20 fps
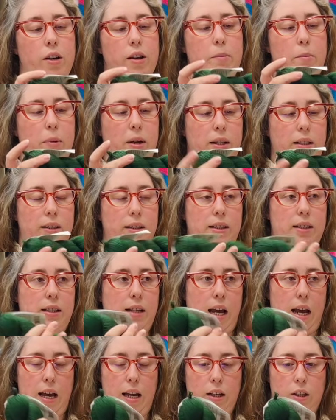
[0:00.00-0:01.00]
in my
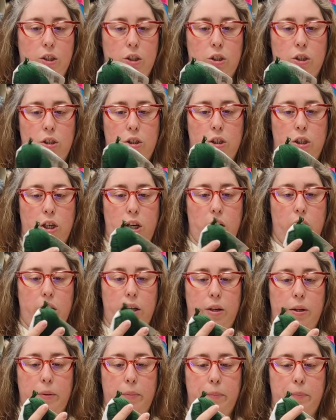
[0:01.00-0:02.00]
stash
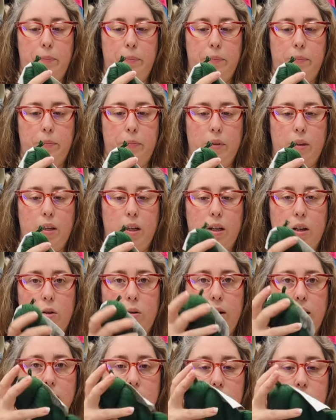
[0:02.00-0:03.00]

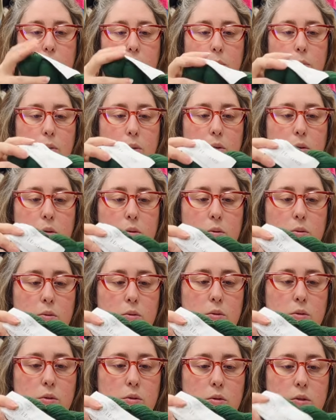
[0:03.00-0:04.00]
quite a few
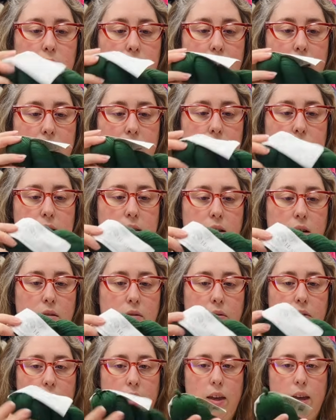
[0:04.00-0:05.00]
balls, skeins
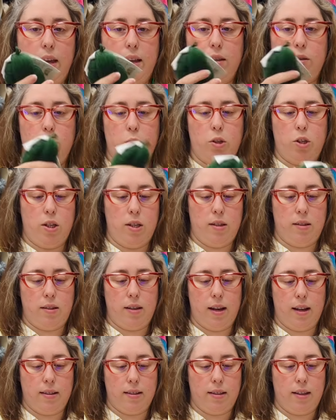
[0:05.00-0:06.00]
of this, which is
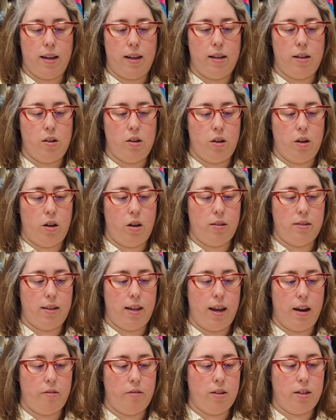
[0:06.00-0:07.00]
Cascade Yarns
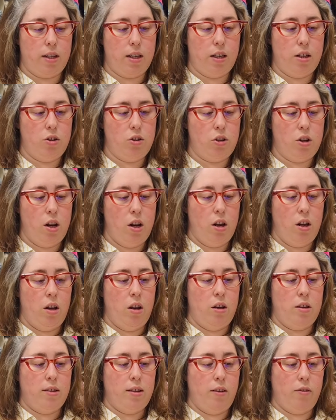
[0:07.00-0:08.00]
Heritage,
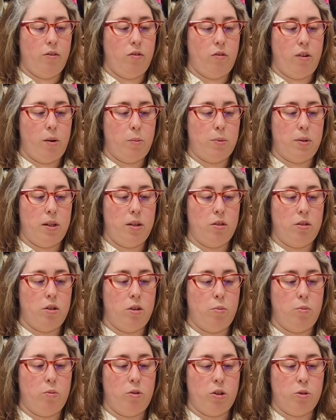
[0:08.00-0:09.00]
75%
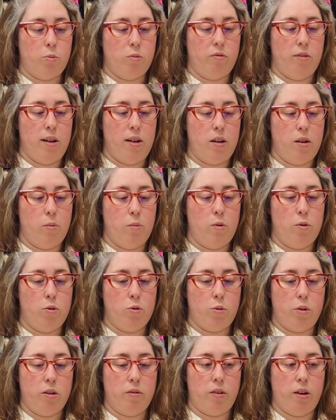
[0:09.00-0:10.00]
superwash merino wool,
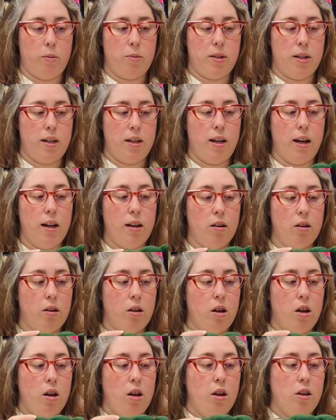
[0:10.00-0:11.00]
25% nylon.
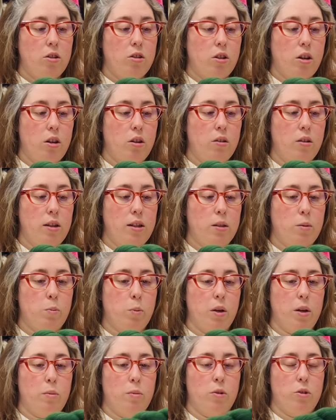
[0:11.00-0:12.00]
So it's
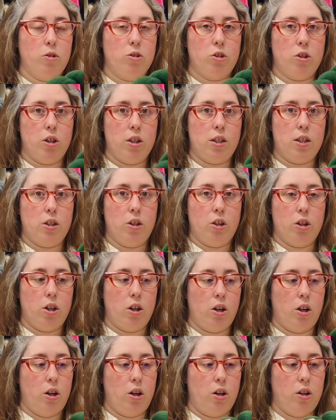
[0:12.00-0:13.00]
pretty much a sock
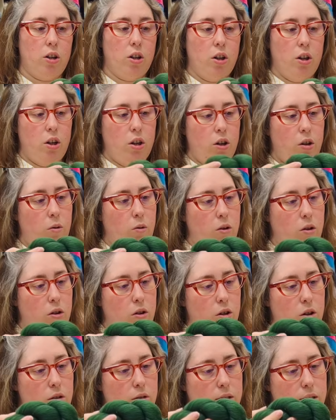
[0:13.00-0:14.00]
yarn. What
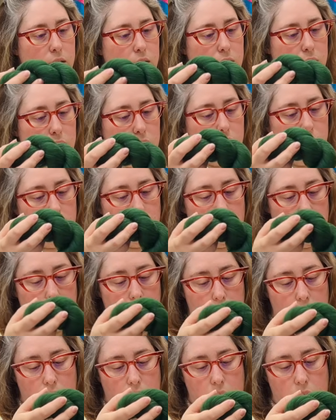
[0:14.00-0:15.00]
colour is this? It's lovely.
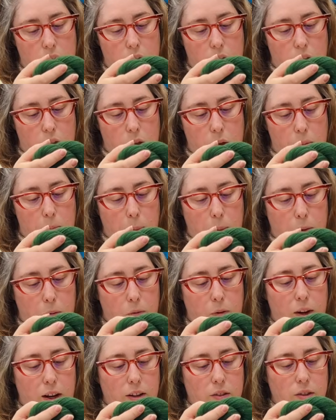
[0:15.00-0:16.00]

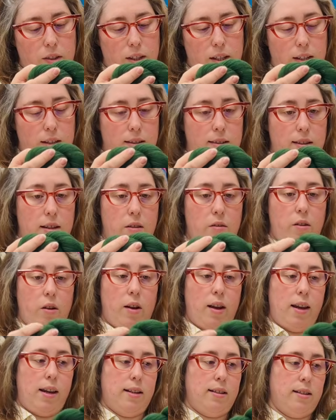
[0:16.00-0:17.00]

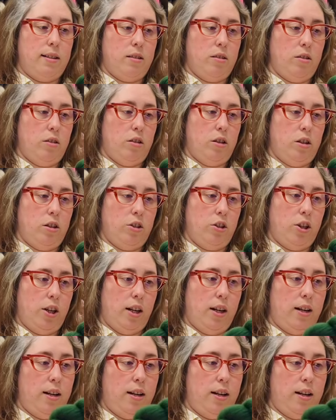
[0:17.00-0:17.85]
5608. It's not got a shade